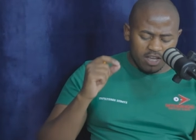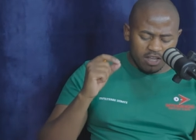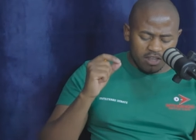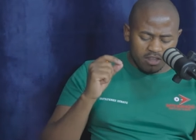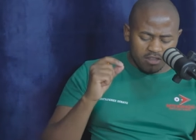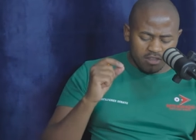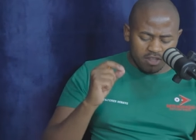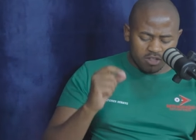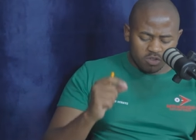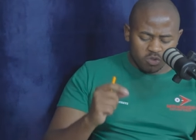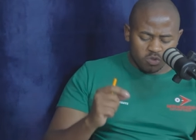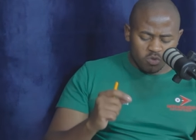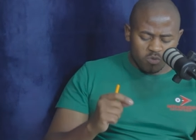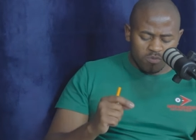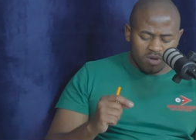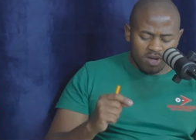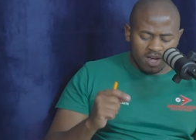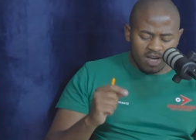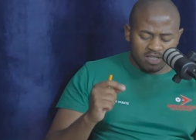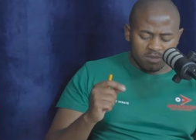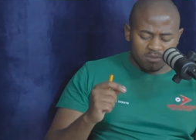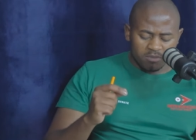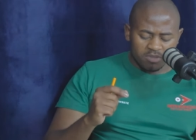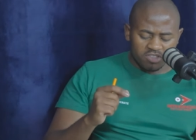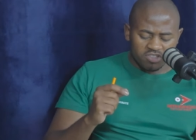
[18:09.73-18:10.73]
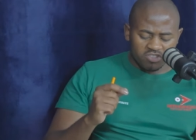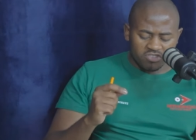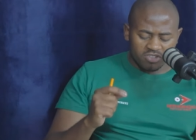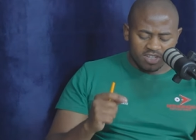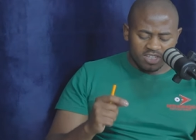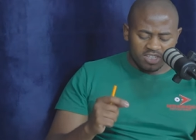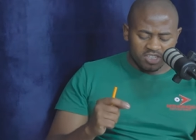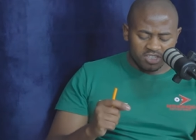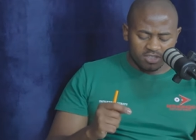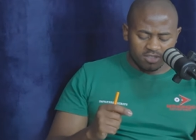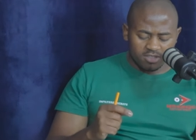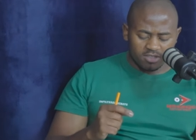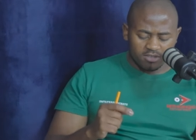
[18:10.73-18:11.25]
the Zuma
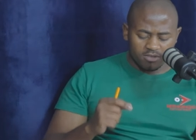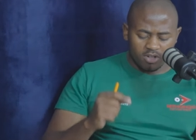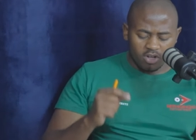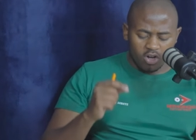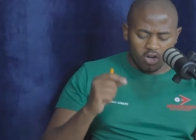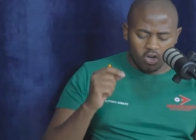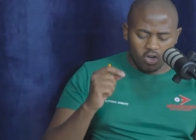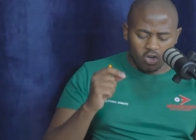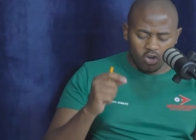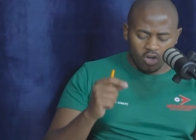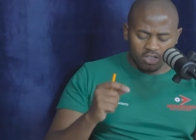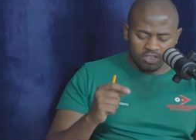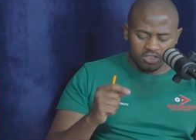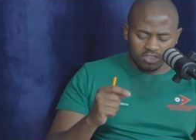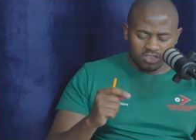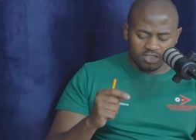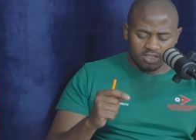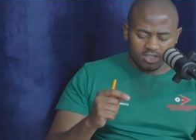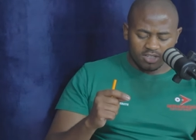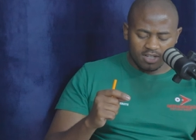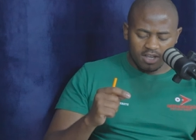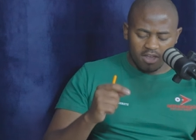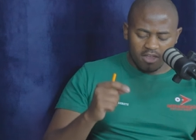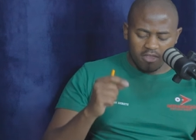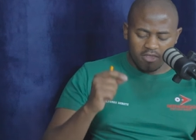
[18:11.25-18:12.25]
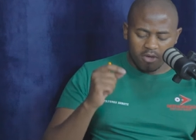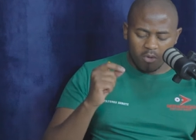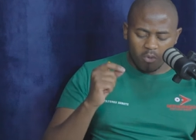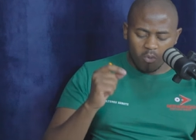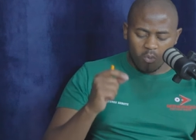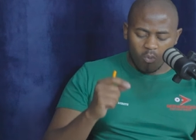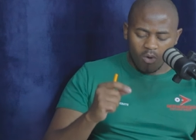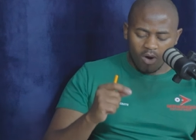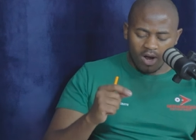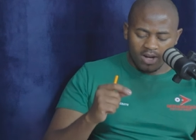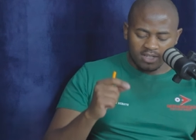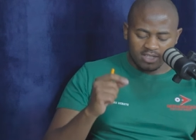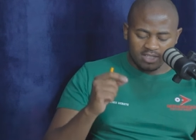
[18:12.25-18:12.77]
administration launched the
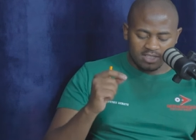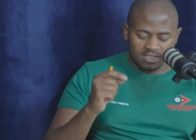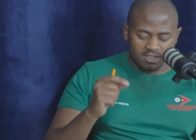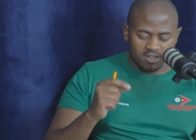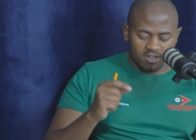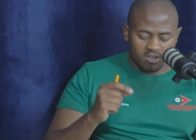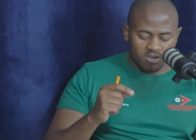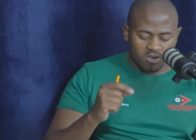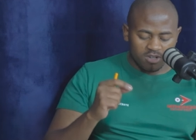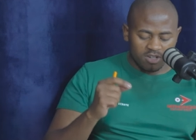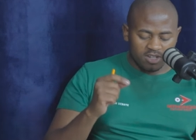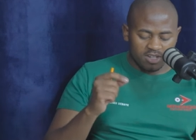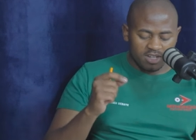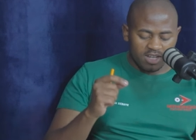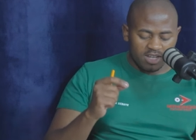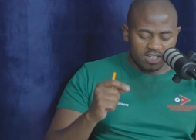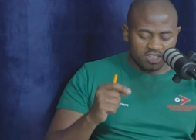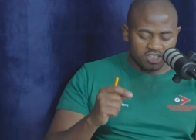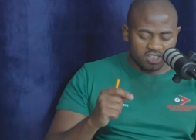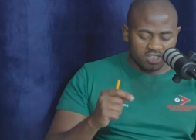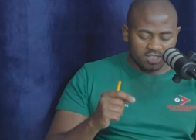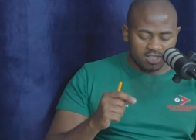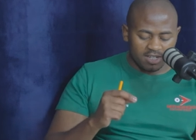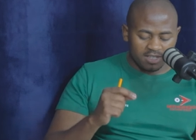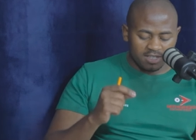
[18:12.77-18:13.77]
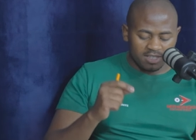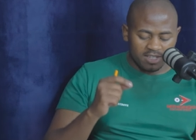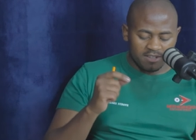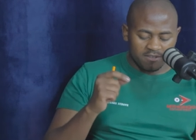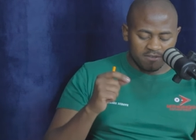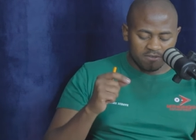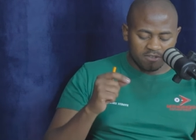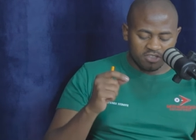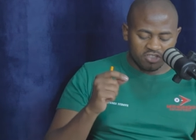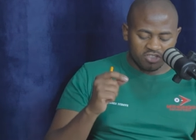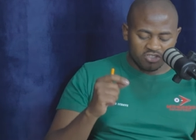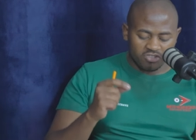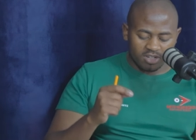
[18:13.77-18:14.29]
1 trillion national
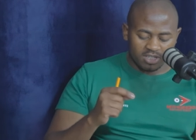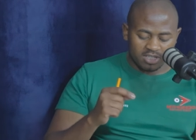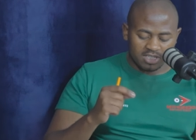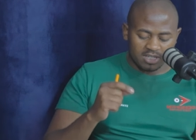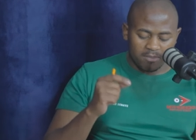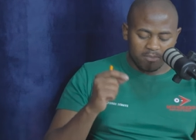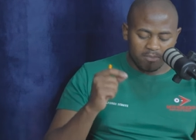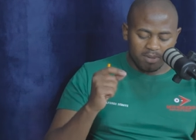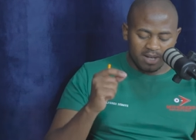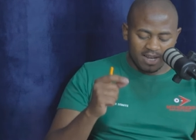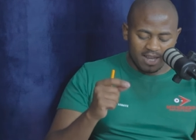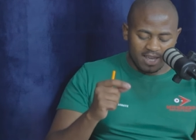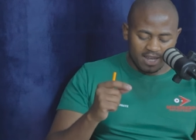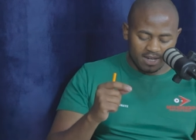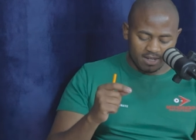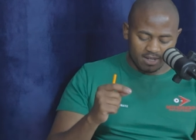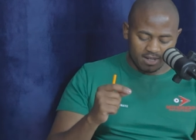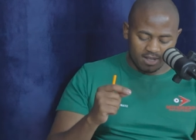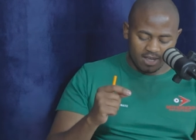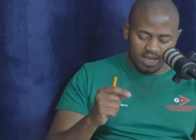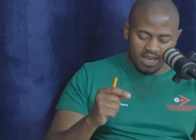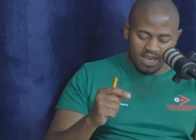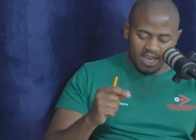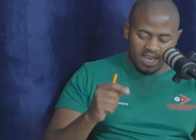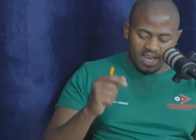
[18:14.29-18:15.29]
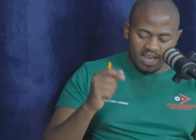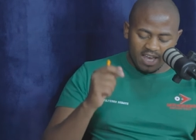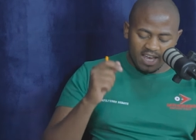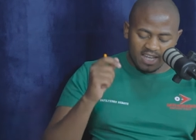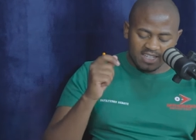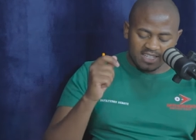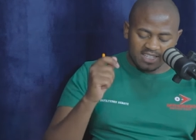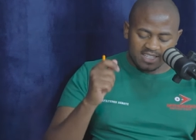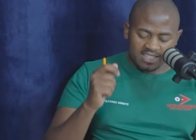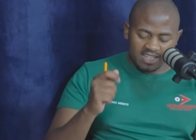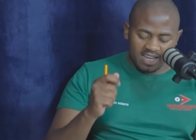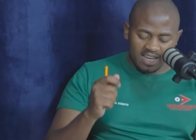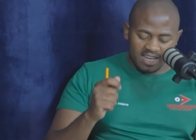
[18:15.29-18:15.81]
infrastructure plan and
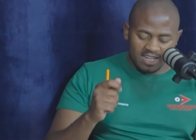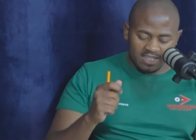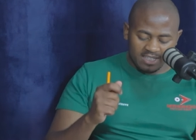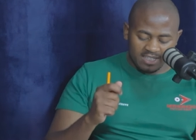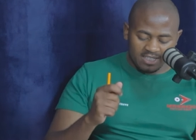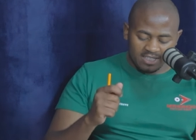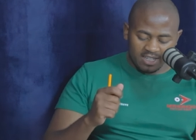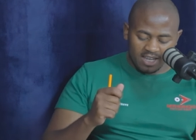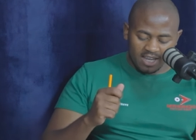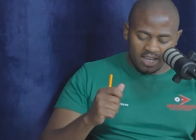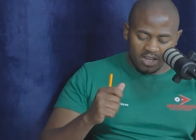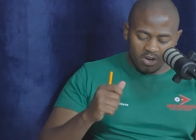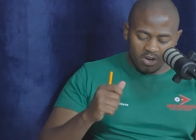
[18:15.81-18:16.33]
signed a